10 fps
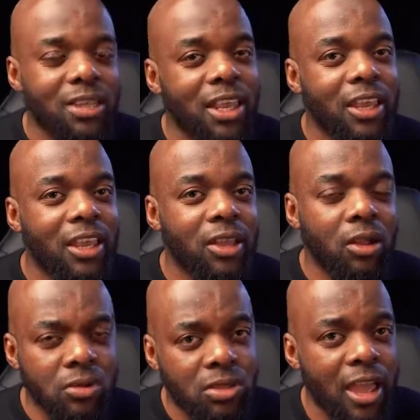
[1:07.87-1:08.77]
They
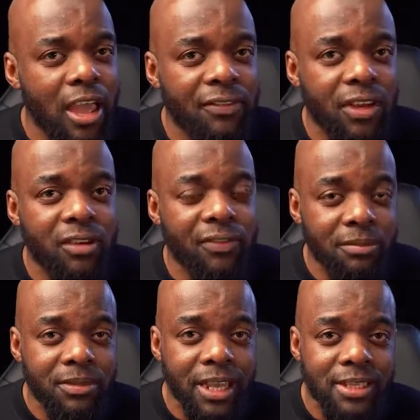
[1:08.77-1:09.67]
also have a lot of
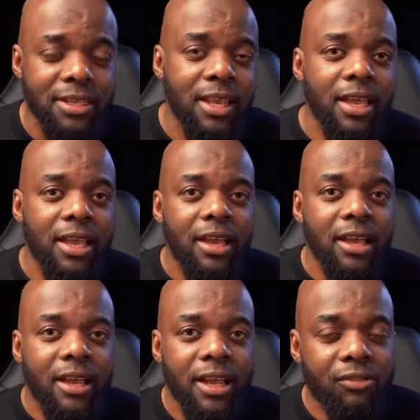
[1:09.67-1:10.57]
updates
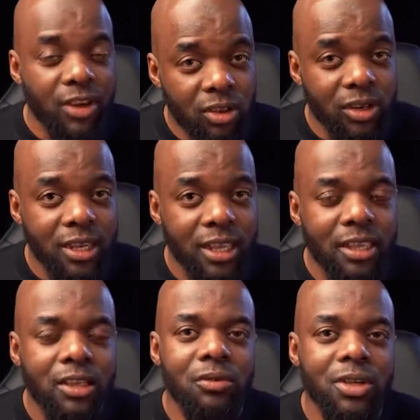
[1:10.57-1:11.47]

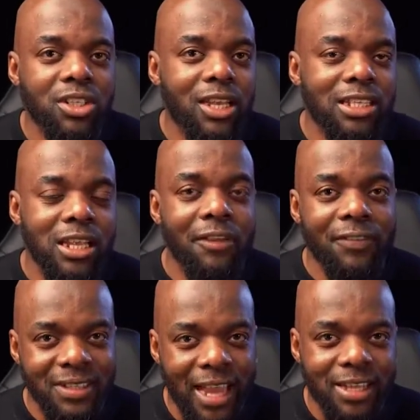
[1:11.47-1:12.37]
regularly, which is
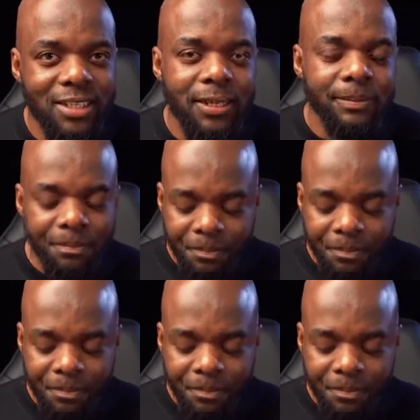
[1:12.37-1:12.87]
fantastic.